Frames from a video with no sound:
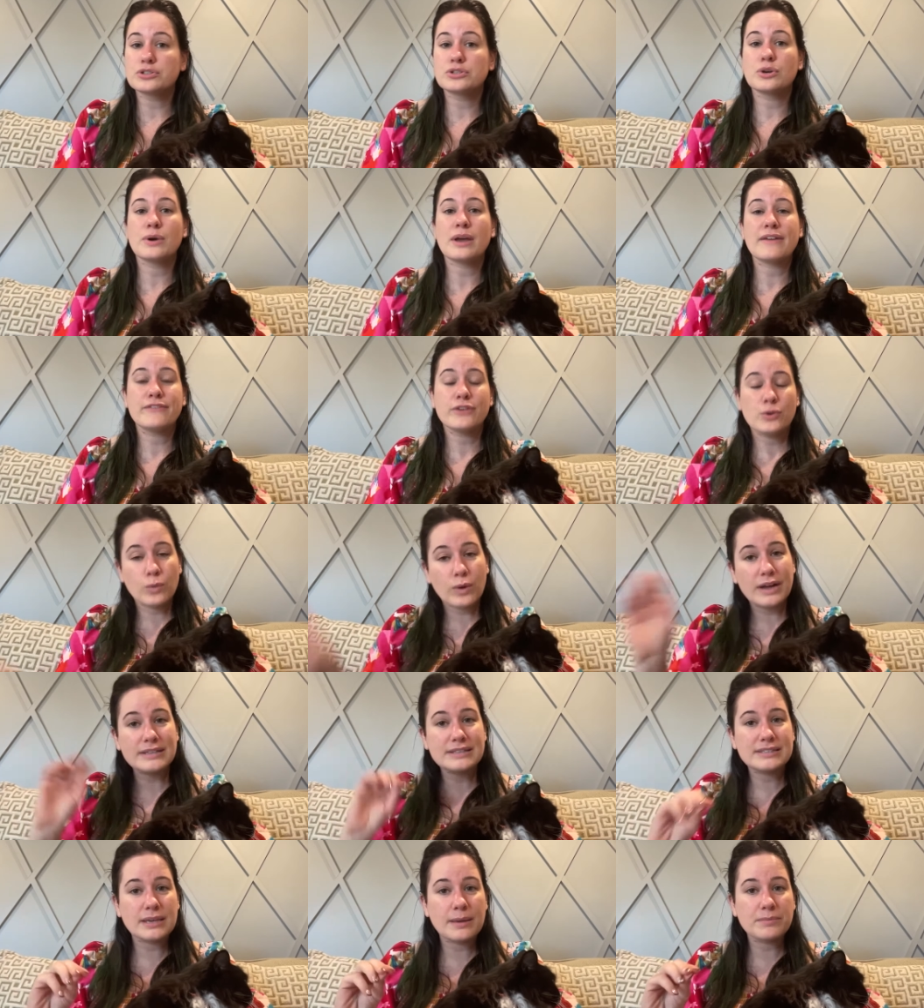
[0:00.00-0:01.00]
So if you
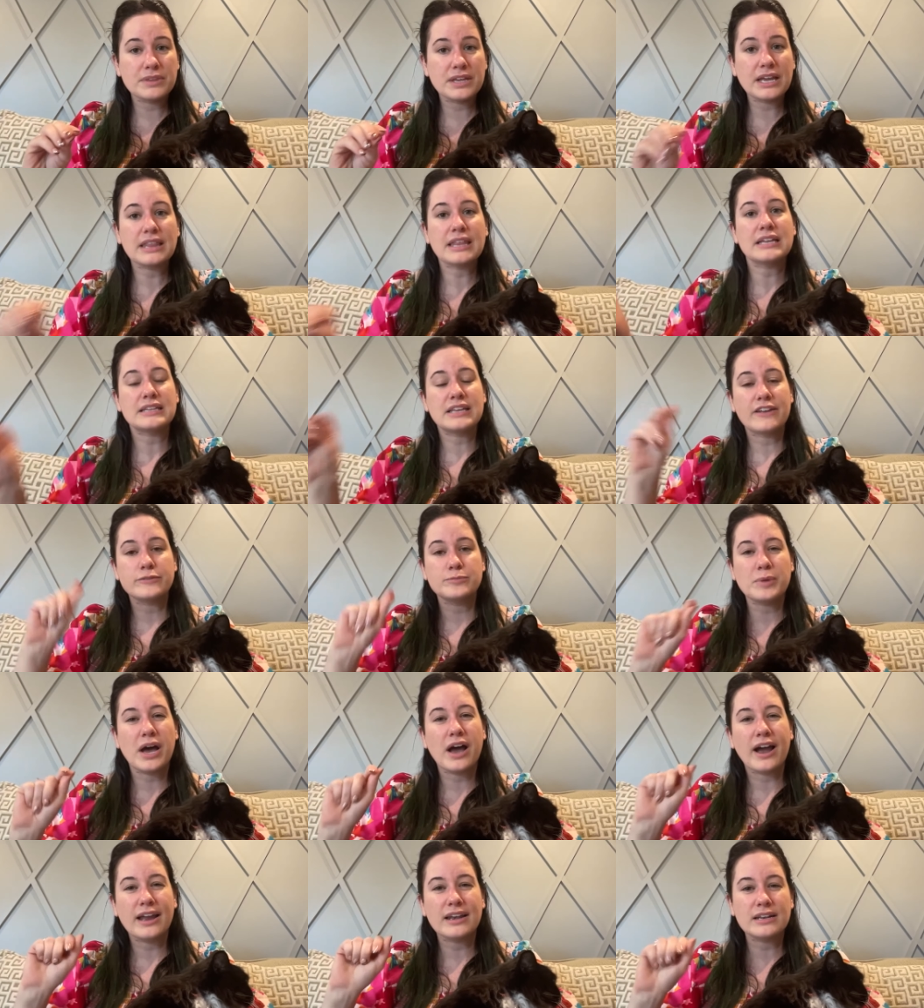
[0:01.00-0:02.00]
want something that leaves
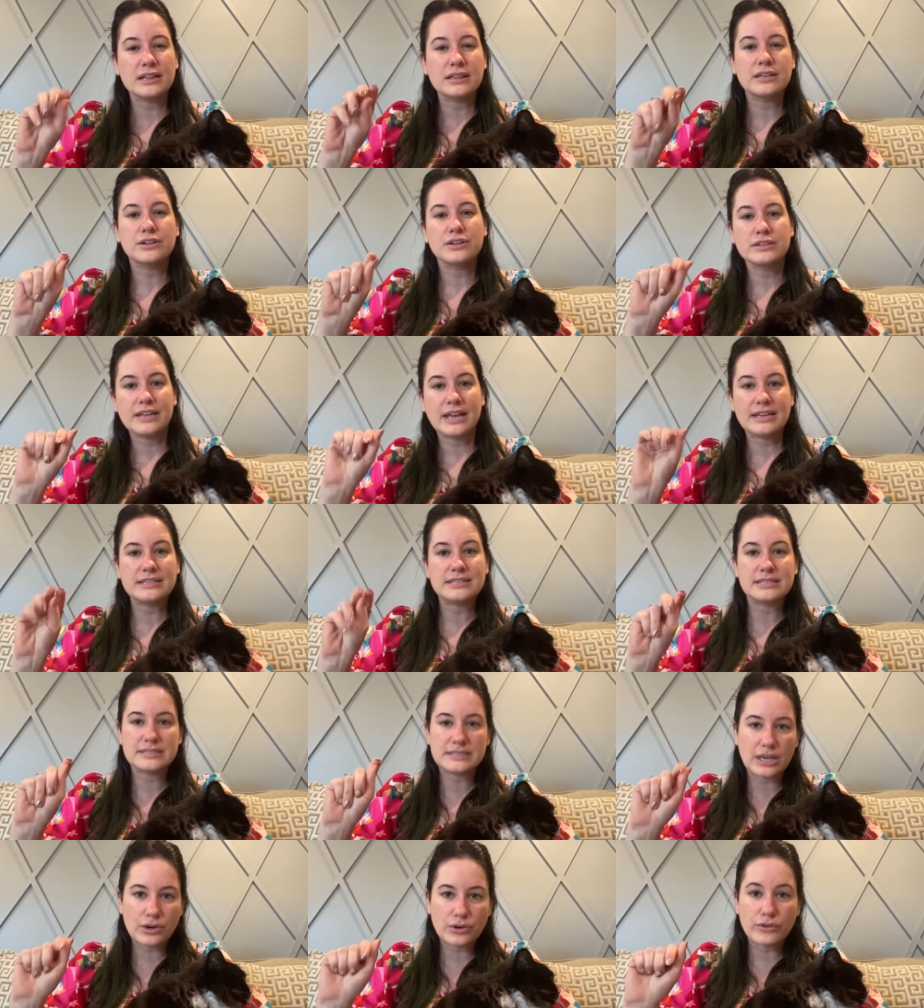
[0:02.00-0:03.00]
behind a little nice,
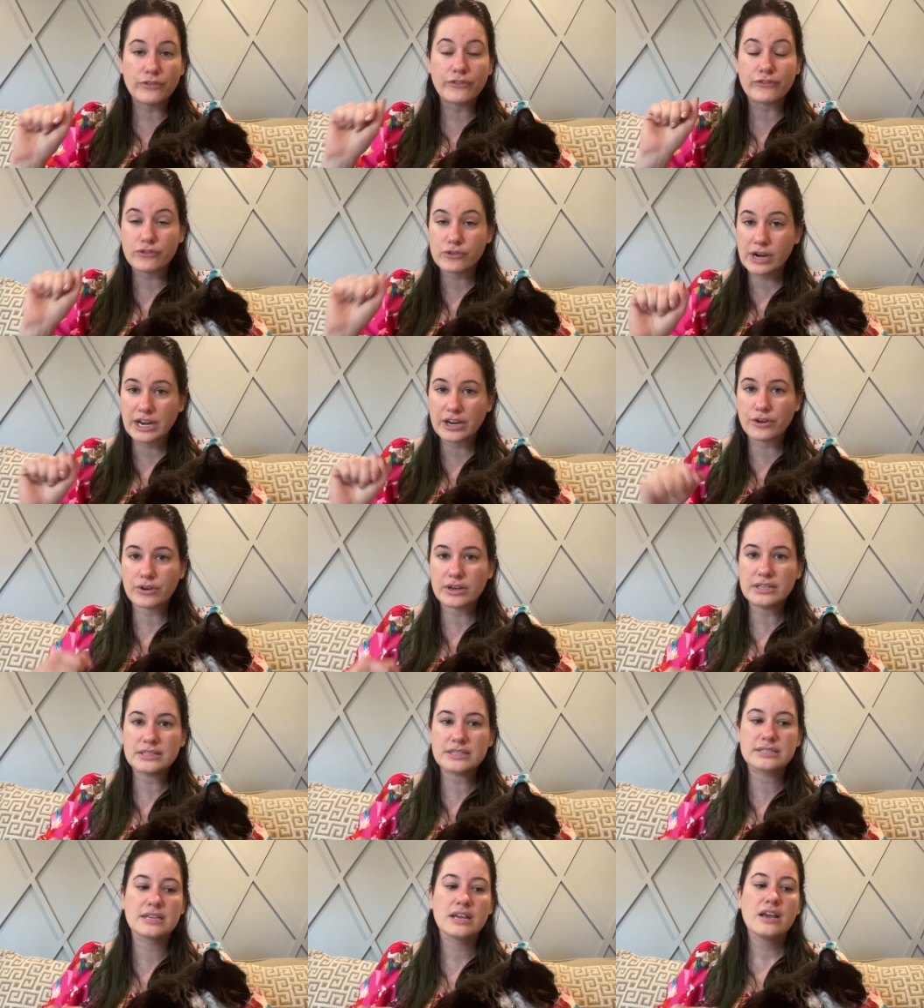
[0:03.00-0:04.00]
subtle
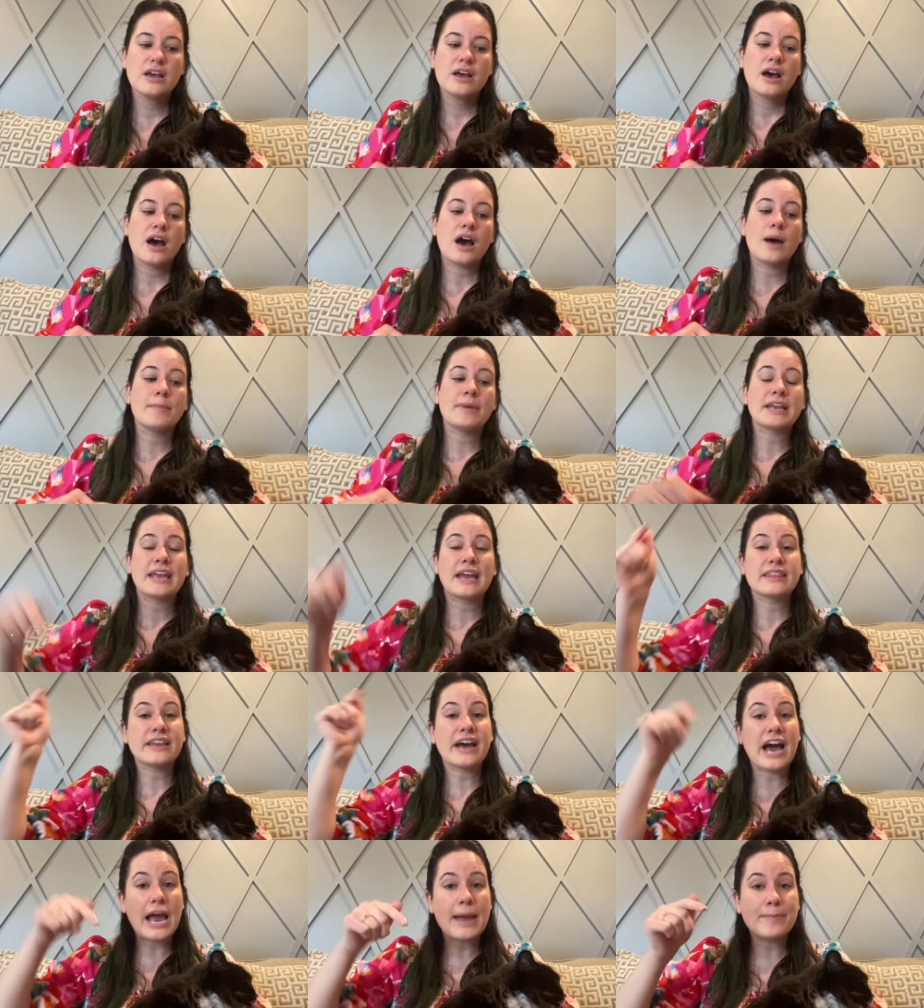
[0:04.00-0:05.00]
fragrance, um,
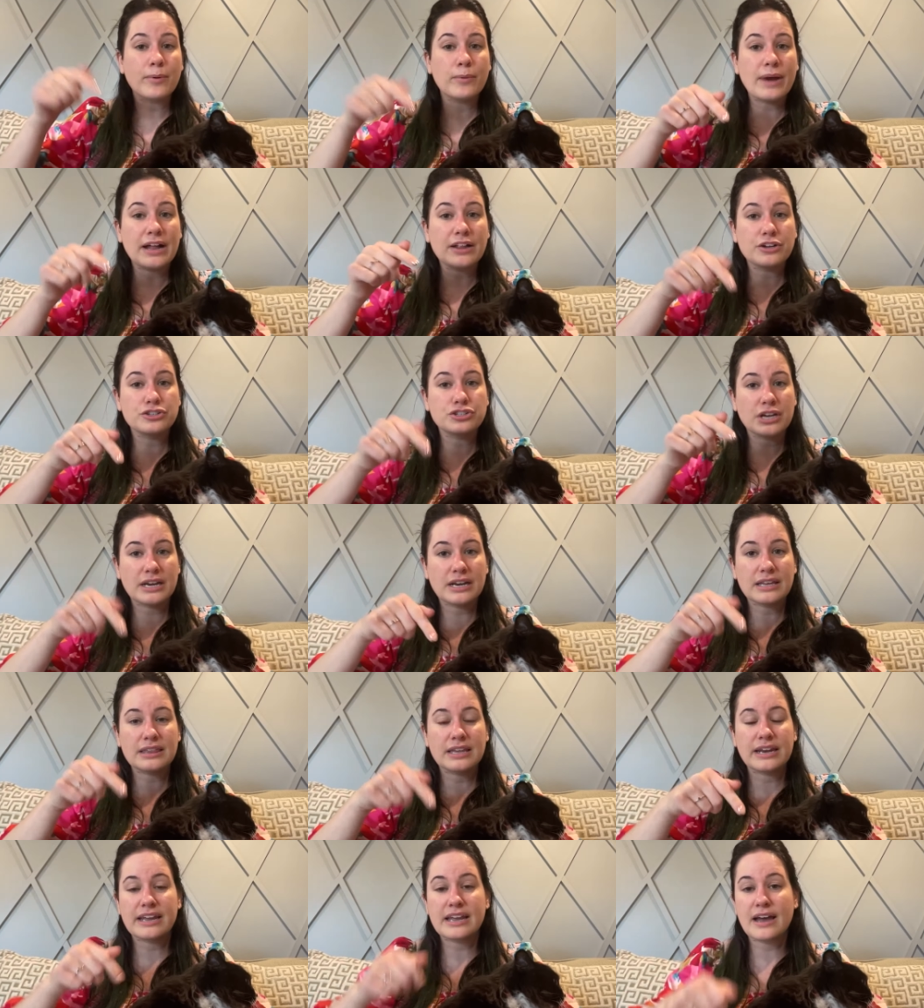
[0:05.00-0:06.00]
again, the
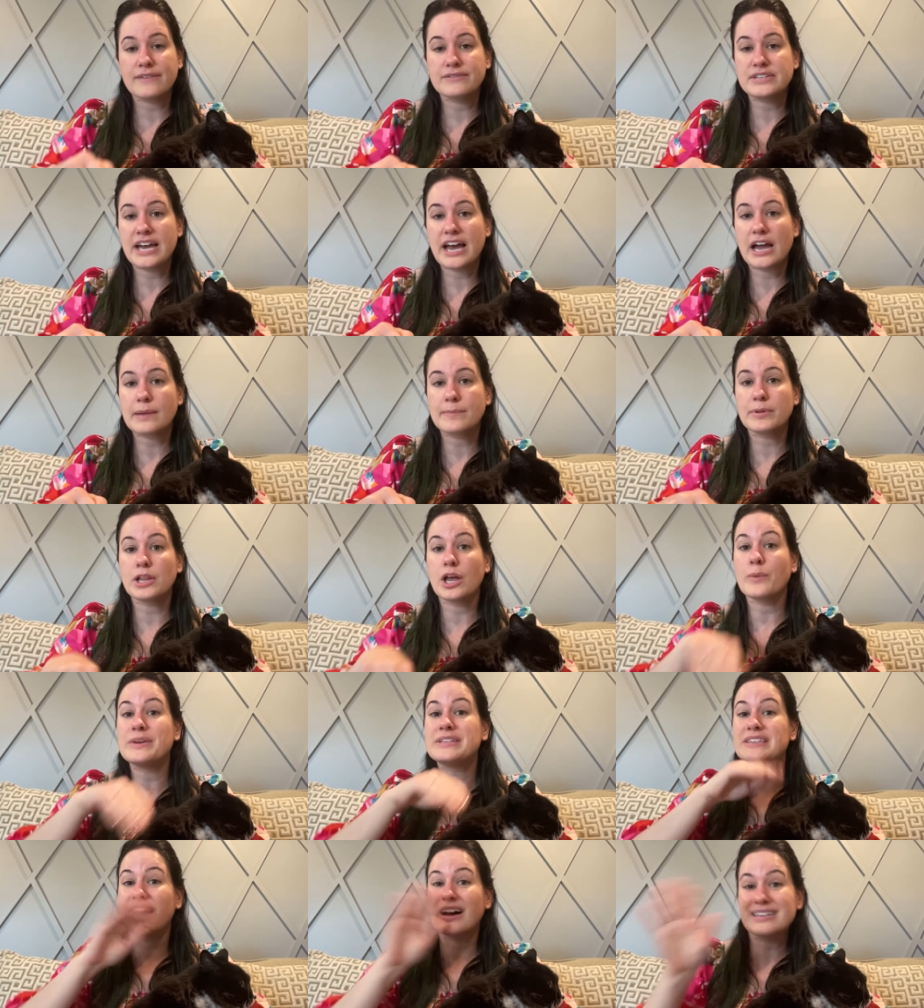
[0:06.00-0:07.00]
hypoallergenic that I have tagged below
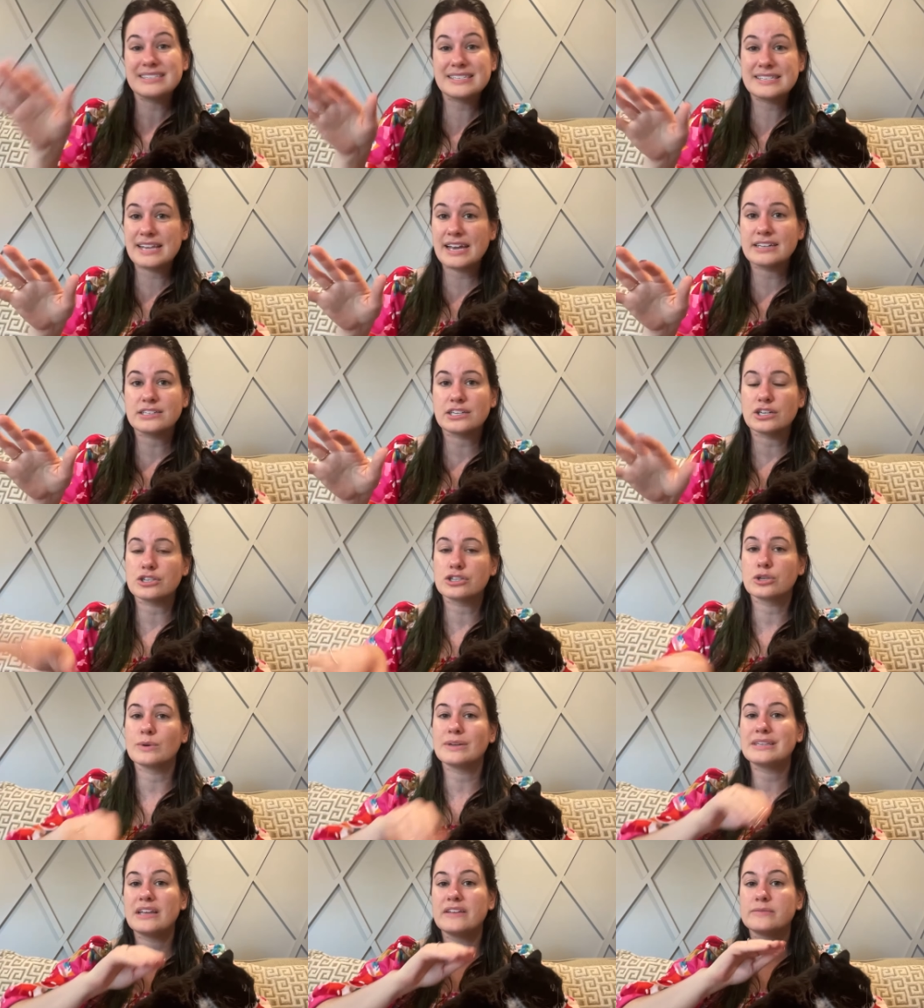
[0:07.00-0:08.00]
is unscented,
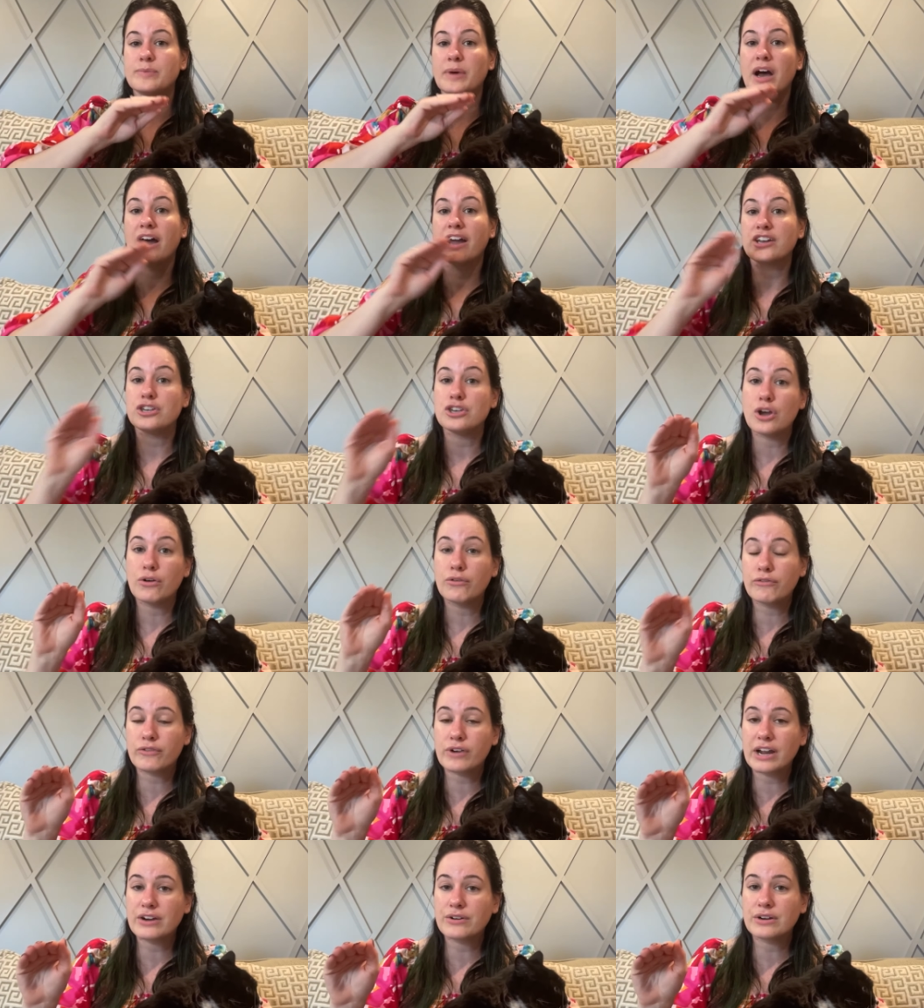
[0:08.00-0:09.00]
so it leaves behind no
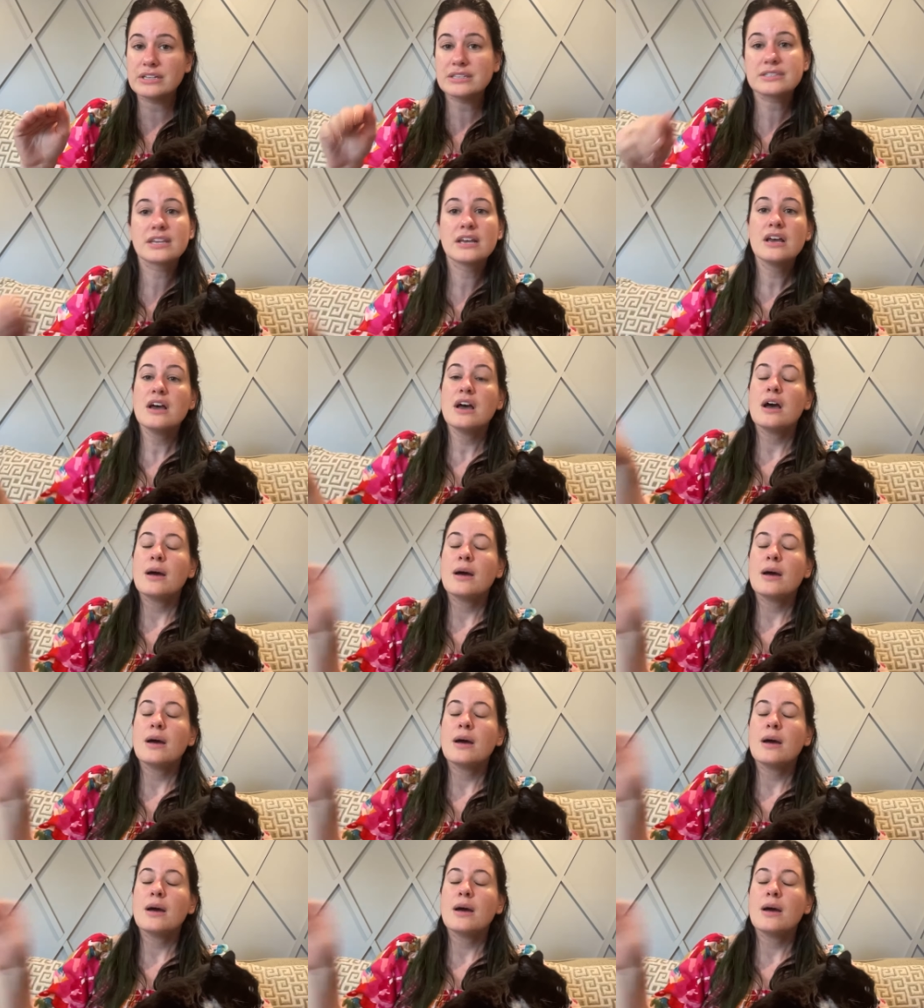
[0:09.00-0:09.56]
fragrance.